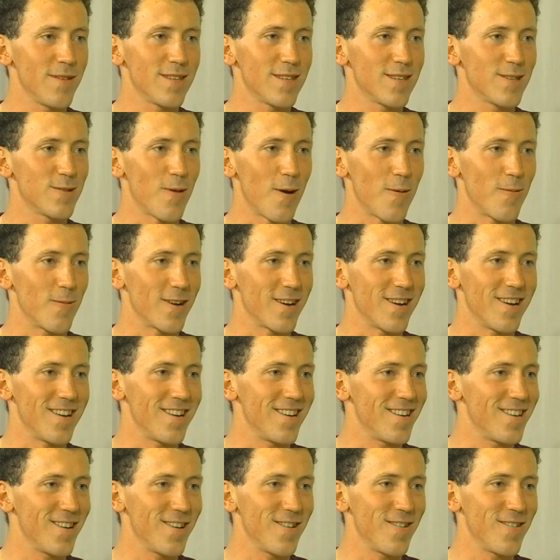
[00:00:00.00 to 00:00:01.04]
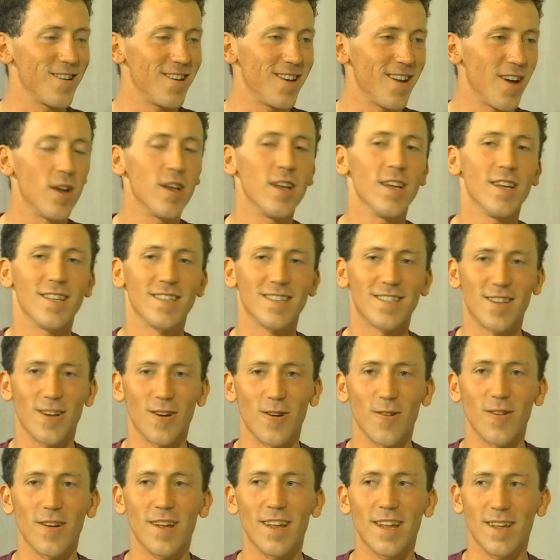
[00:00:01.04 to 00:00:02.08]
This is what we're gonna do." You know,
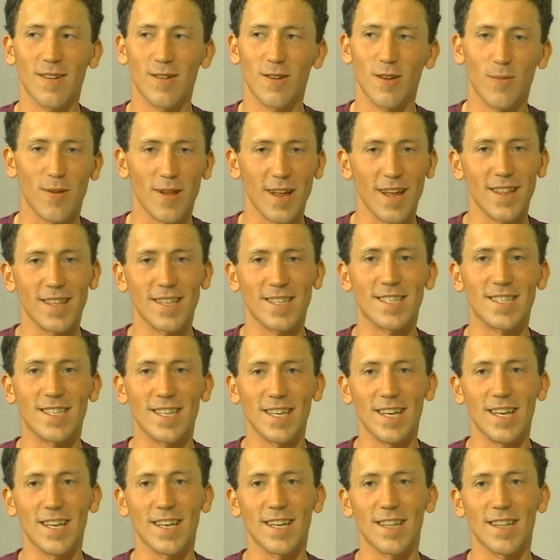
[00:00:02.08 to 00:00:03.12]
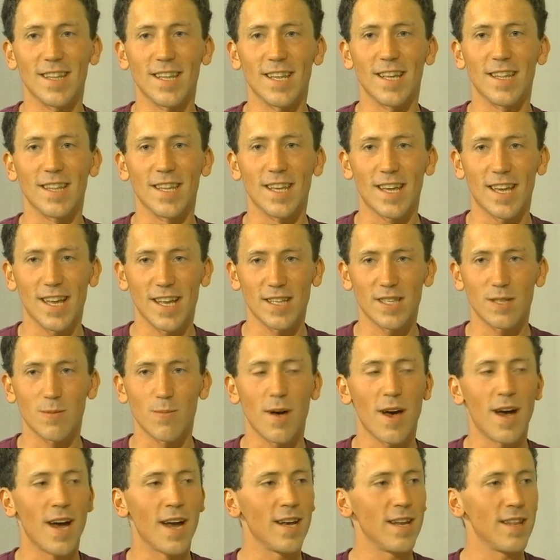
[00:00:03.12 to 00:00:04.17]
so you plant the seed in, in the kid's
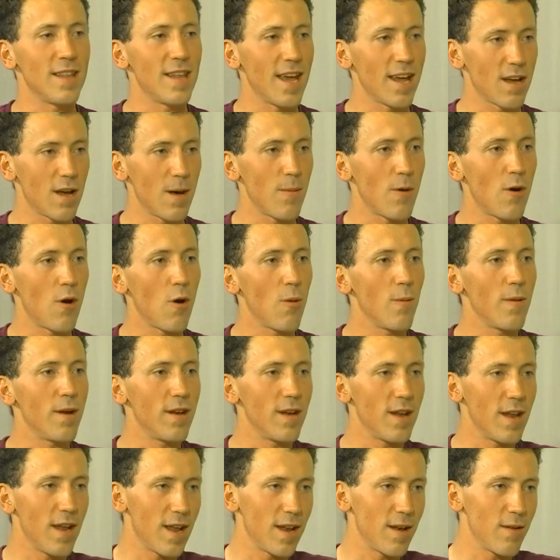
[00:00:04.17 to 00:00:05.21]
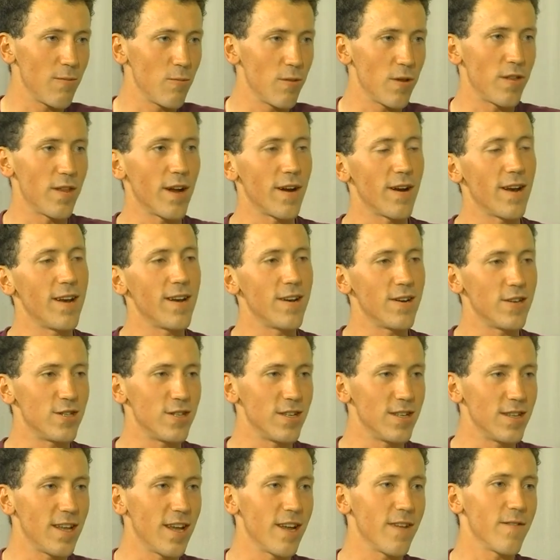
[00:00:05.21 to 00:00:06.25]
mind, and they come home, and, and with their
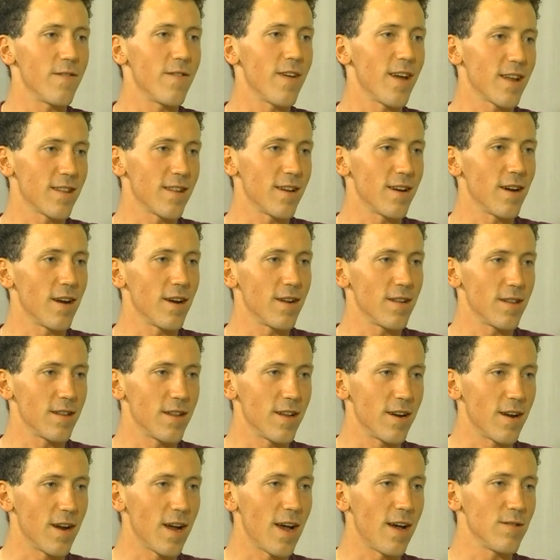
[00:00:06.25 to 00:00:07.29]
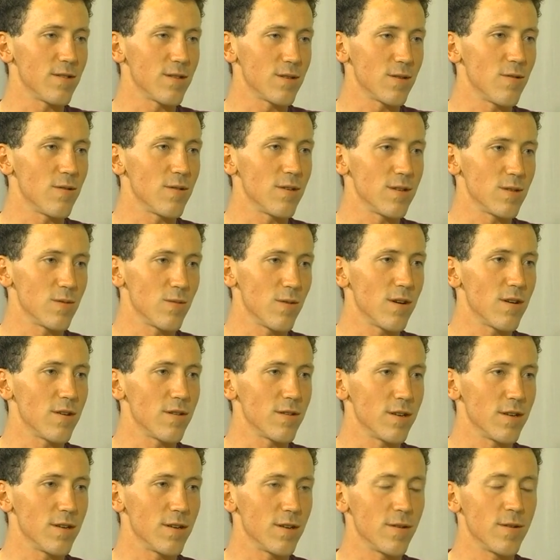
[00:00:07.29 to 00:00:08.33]
energy, they affect their their household as well.